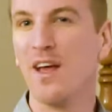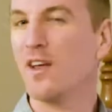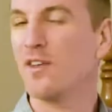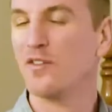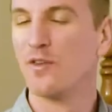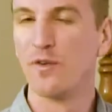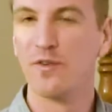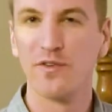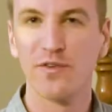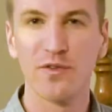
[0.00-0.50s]

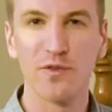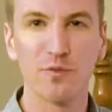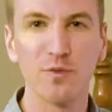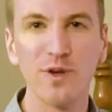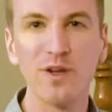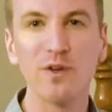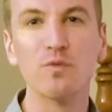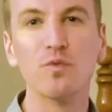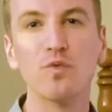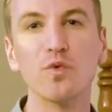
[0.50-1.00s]
So it's
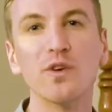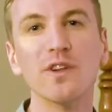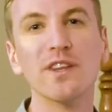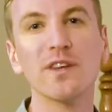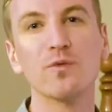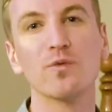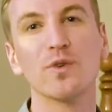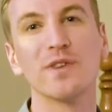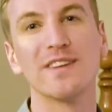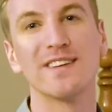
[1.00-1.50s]
three
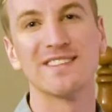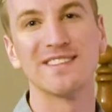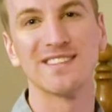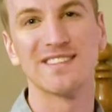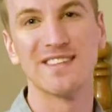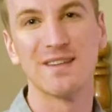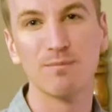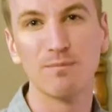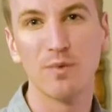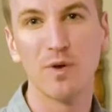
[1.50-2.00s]
really, really
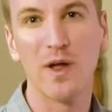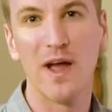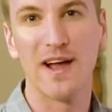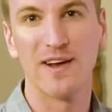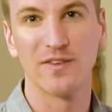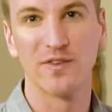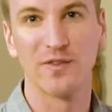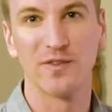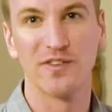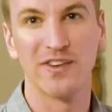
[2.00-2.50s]
simple
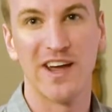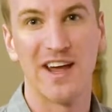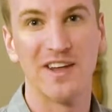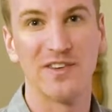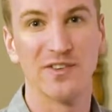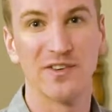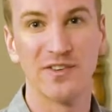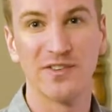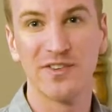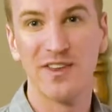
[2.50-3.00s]

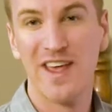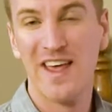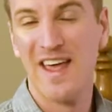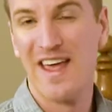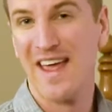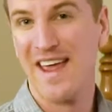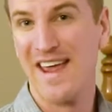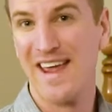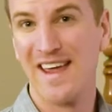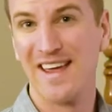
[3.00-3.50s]
exercises,
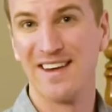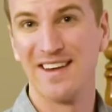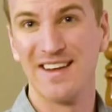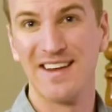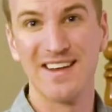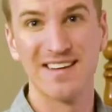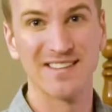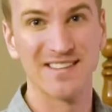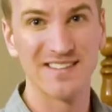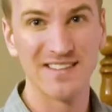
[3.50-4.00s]
and
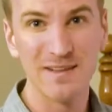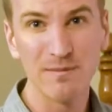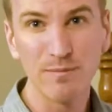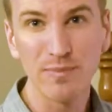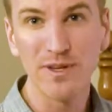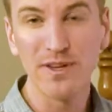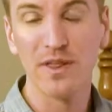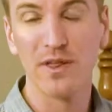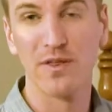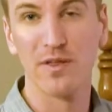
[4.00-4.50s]
it's
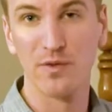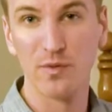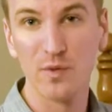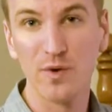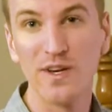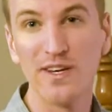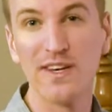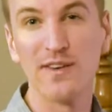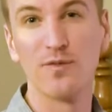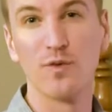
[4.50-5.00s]
simply the
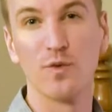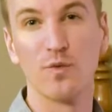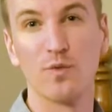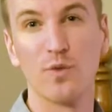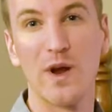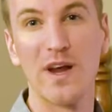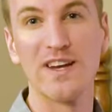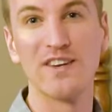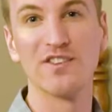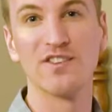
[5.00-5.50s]
three different
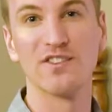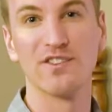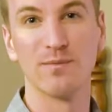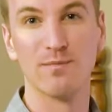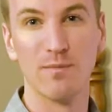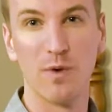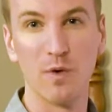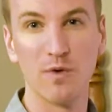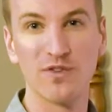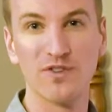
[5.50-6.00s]
ranges of
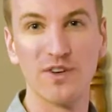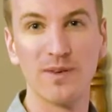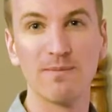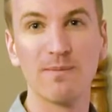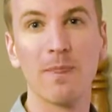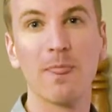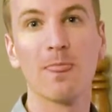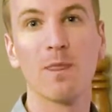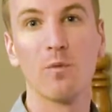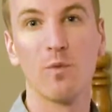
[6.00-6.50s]

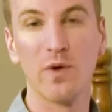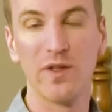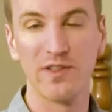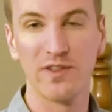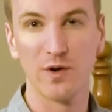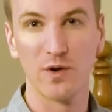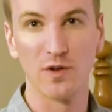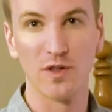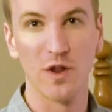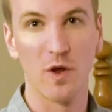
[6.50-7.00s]
motion with
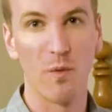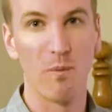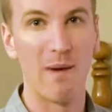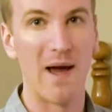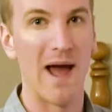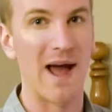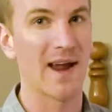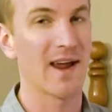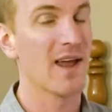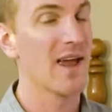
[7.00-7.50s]
your low
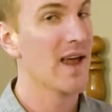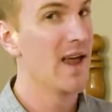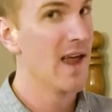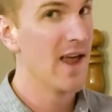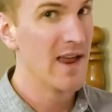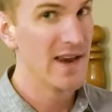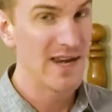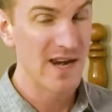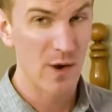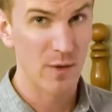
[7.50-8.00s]
back.
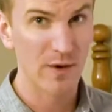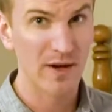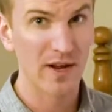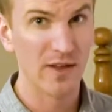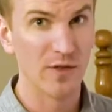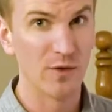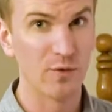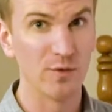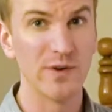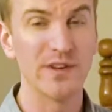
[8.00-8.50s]
Now
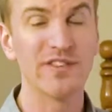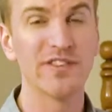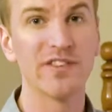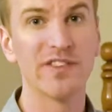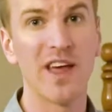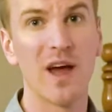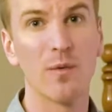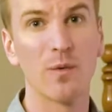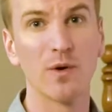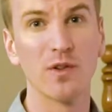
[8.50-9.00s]
again, the reason
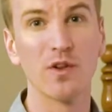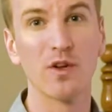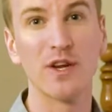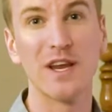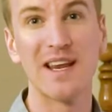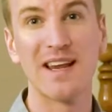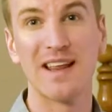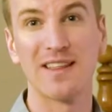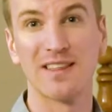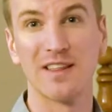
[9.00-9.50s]
that we're
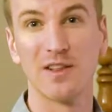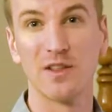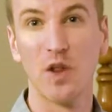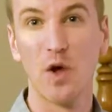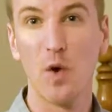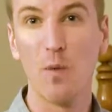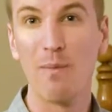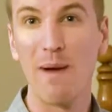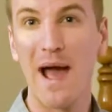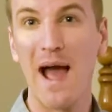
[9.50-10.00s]
looking at the
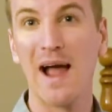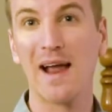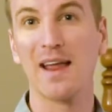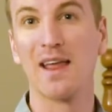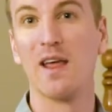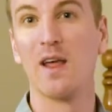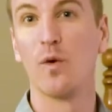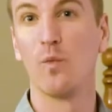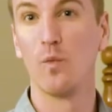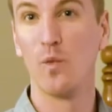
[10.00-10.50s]
low back
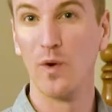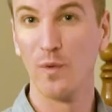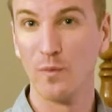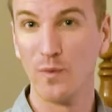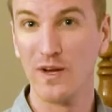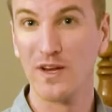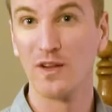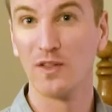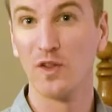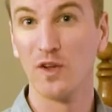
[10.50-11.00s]
when
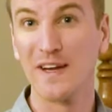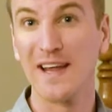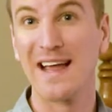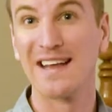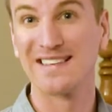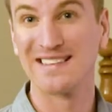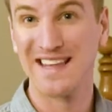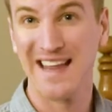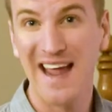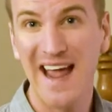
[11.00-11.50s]
we look
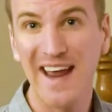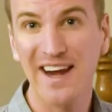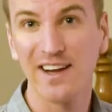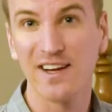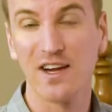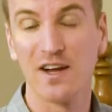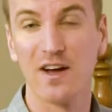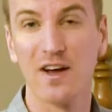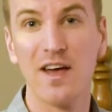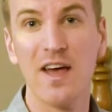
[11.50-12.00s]
at
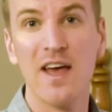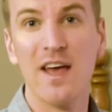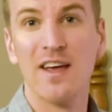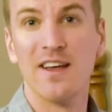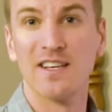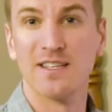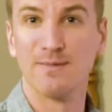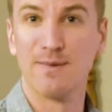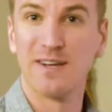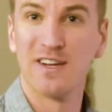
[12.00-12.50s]
sciatica
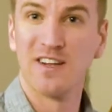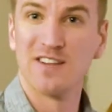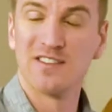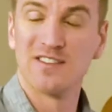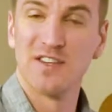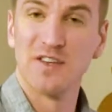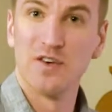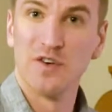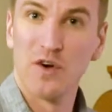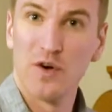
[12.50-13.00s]
is because
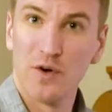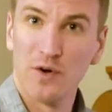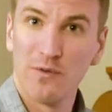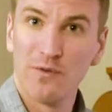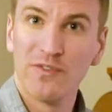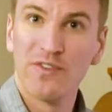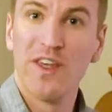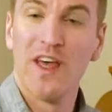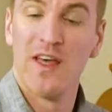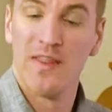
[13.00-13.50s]
the
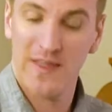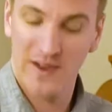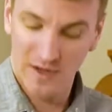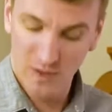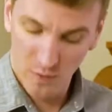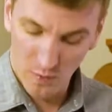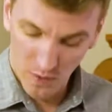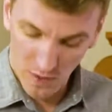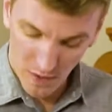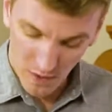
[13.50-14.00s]
nerves that
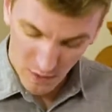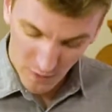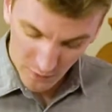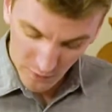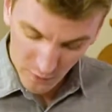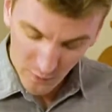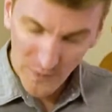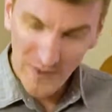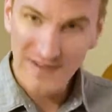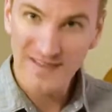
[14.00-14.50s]
go all
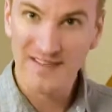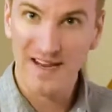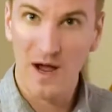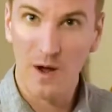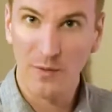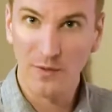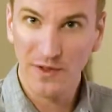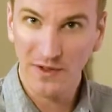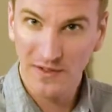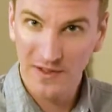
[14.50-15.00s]
the way
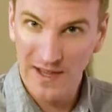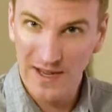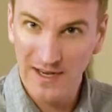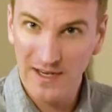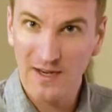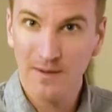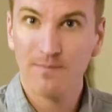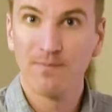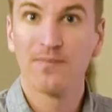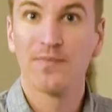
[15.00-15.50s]
down the
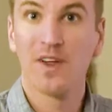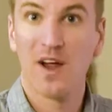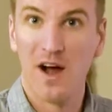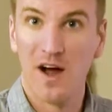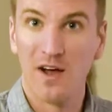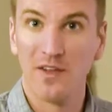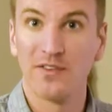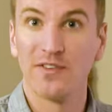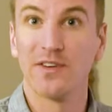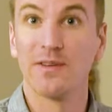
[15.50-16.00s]
leg
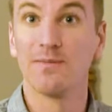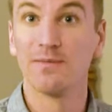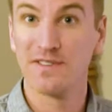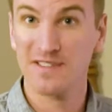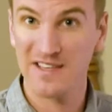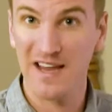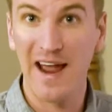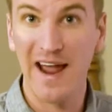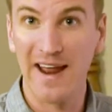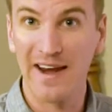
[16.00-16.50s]
causing
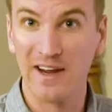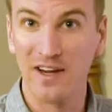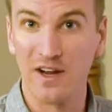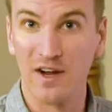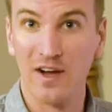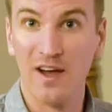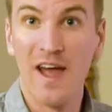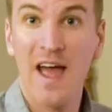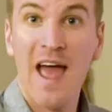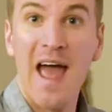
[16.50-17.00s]

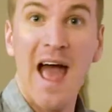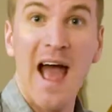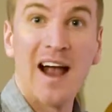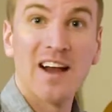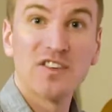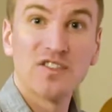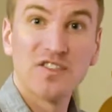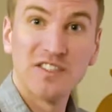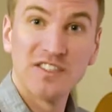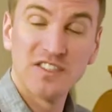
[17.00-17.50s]
sciatica
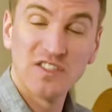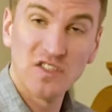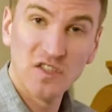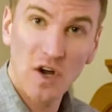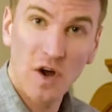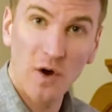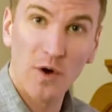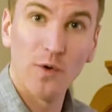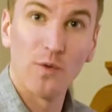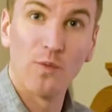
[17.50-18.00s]
actually
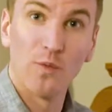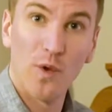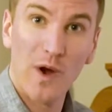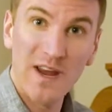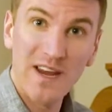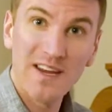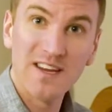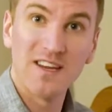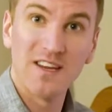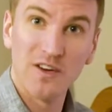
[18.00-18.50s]
start
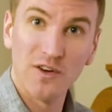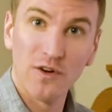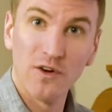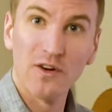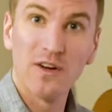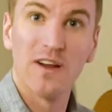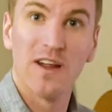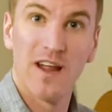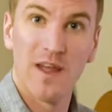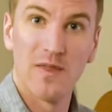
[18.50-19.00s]
right
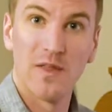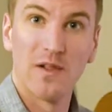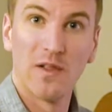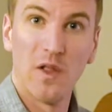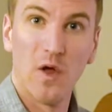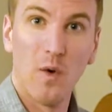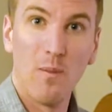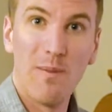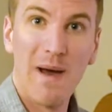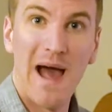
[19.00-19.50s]
here in the
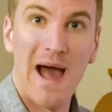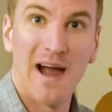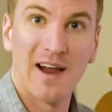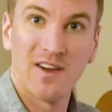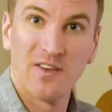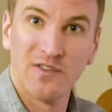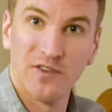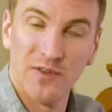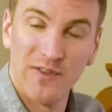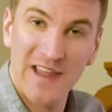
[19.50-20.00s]
low
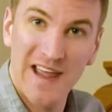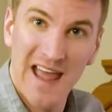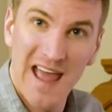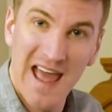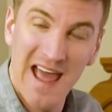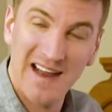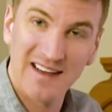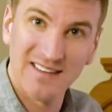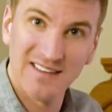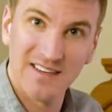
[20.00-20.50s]
back. So they
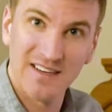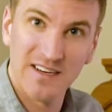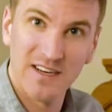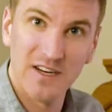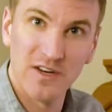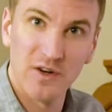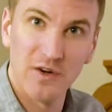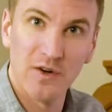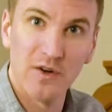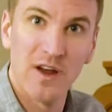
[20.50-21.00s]
exit
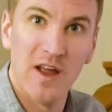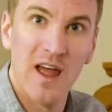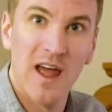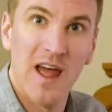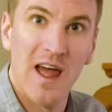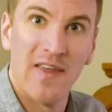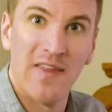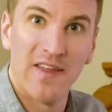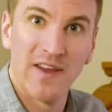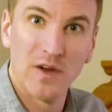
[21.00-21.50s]
here
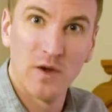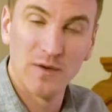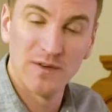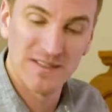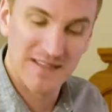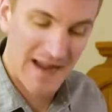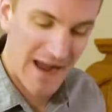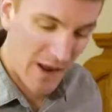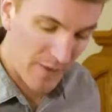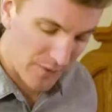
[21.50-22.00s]
and they go
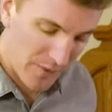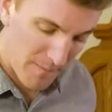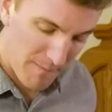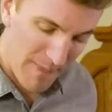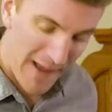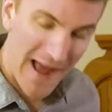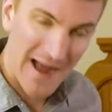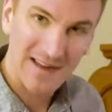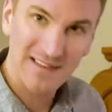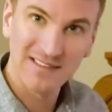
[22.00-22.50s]
down the
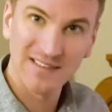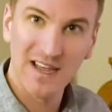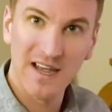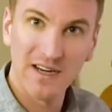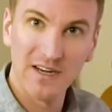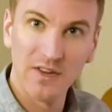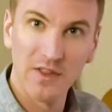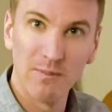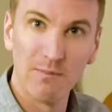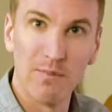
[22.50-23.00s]
back
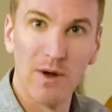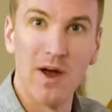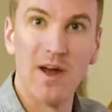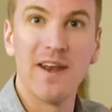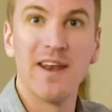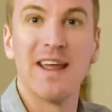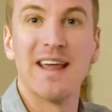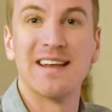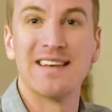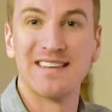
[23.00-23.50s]
side of the
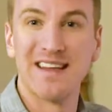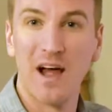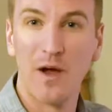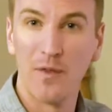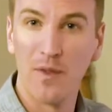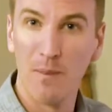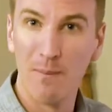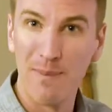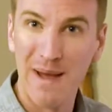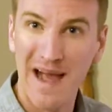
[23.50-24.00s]
butt and
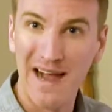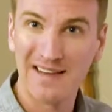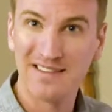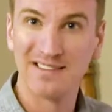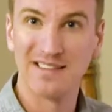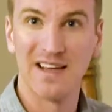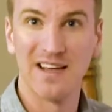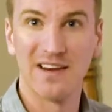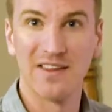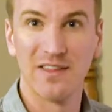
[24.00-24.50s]
down the back
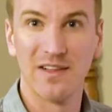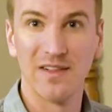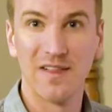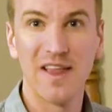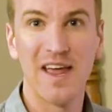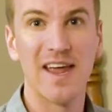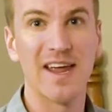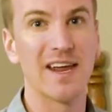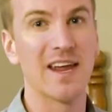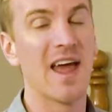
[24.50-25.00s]
side of the
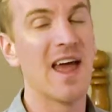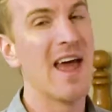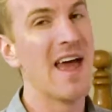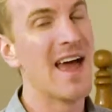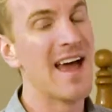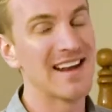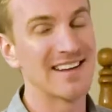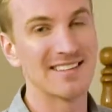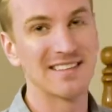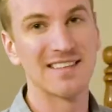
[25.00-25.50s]
leg
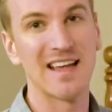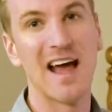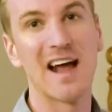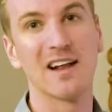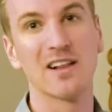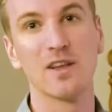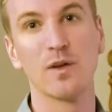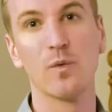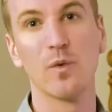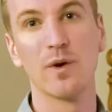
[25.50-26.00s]

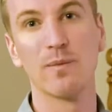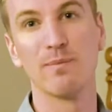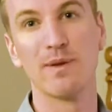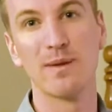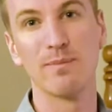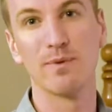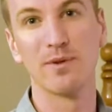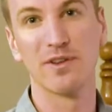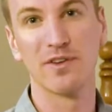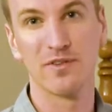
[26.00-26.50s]
exactly where
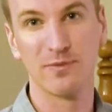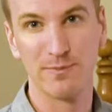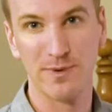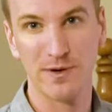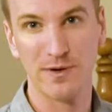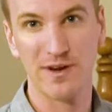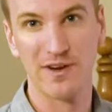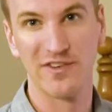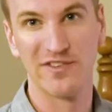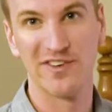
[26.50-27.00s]
people
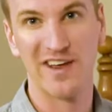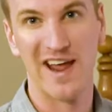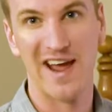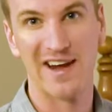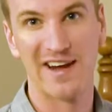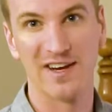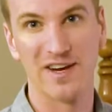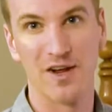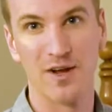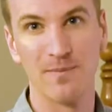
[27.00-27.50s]
experience
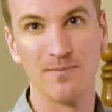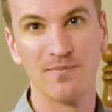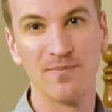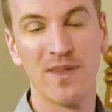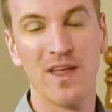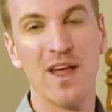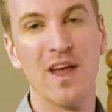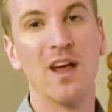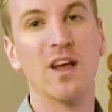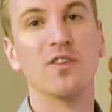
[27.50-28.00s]
sciatica.
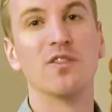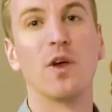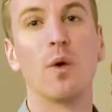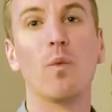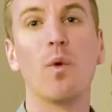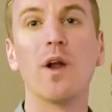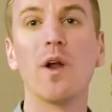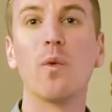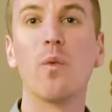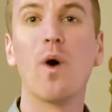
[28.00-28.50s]
So I
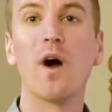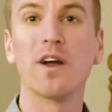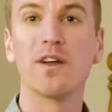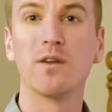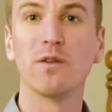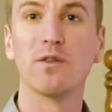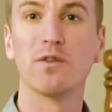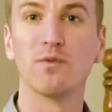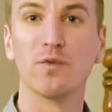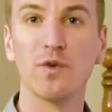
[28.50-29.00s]
want to walk
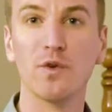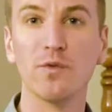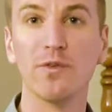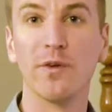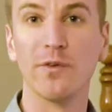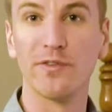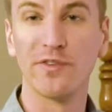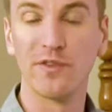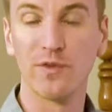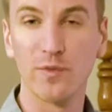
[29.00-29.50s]
you through
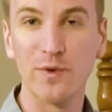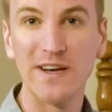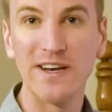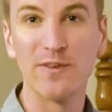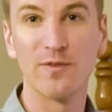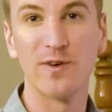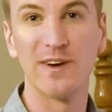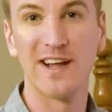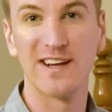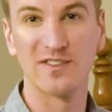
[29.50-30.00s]
those three
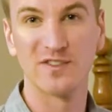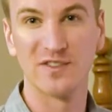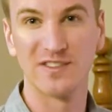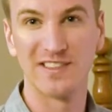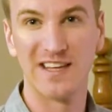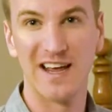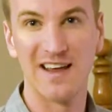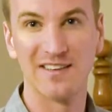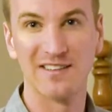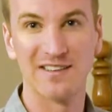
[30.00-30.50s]
different
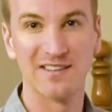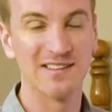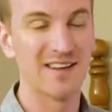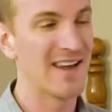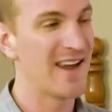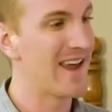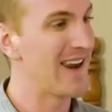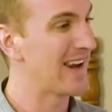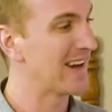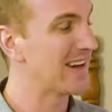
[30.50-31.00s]

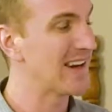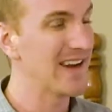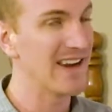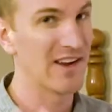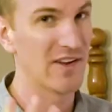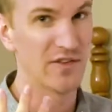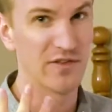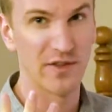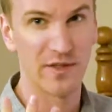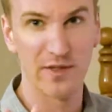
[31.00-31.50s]
exercises, and again,
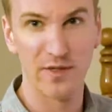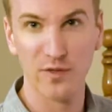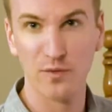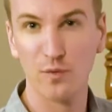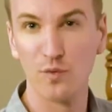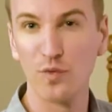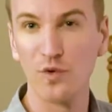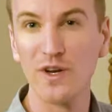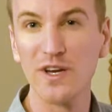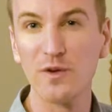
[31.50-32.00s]
it's the
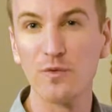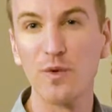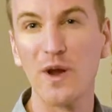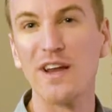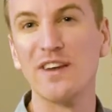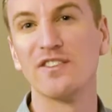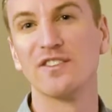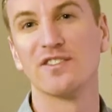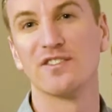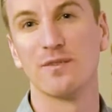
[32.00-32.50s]
three
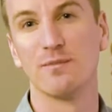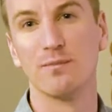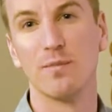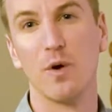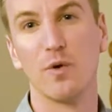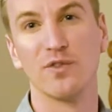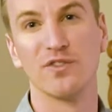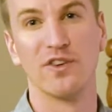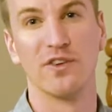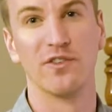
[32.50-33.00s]
ranges of
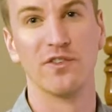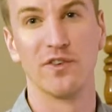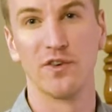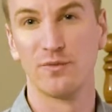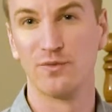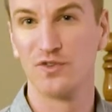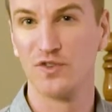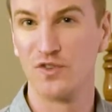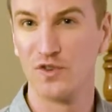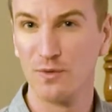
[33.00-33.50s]
motion, so
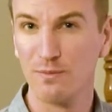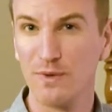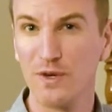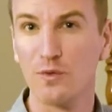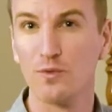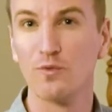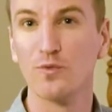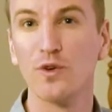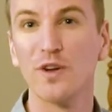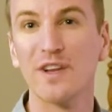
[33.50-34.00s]
it should be
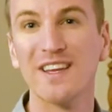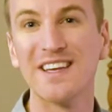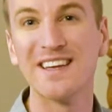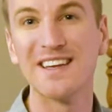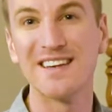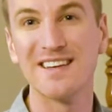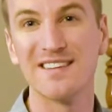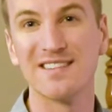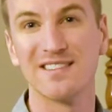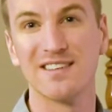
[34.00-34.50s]
really
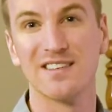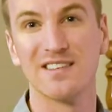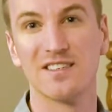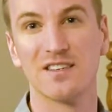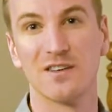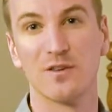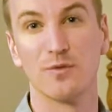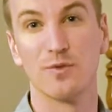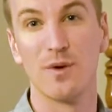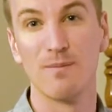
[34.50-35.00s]
easy
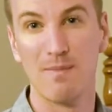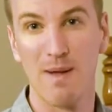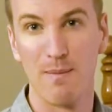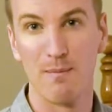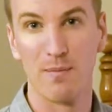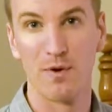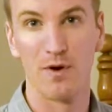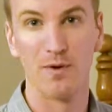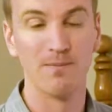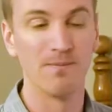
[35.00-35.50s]
to
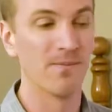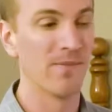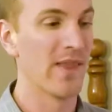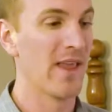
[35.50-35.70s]
remember.